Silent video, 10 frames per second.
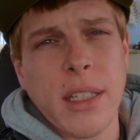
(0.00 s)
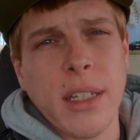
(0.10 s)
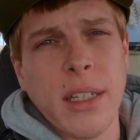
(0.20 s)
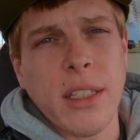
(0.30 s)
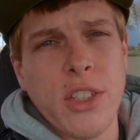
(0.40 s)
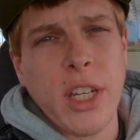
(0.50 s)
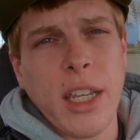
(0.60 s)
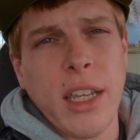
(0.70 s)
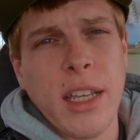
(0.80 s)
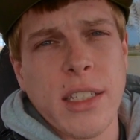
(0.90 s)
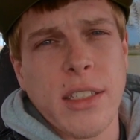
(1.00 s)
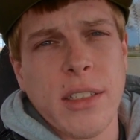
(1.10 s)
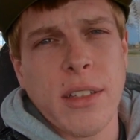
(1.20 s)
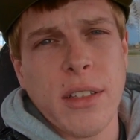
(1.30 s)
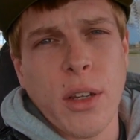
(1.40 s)
the
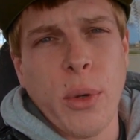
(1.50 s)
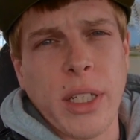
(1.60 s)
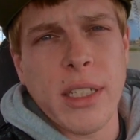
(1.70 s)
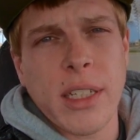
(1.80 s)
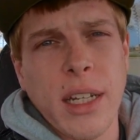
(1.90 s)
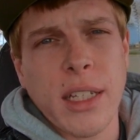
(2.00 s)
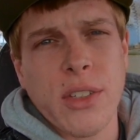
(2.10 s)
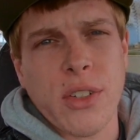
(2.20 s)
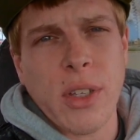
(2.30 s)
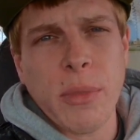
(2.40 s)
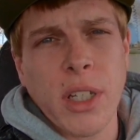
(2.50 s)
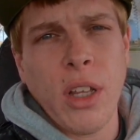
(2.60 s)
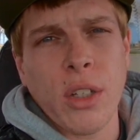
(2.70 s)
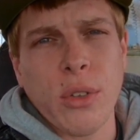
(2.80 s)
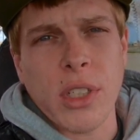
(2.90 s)
JKS quick disconnects or something
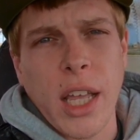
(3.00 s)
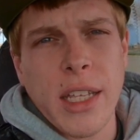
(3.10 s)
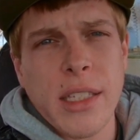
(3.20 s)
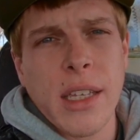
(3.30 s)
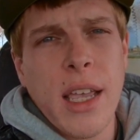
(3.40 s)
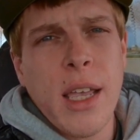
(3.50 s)
along those lines.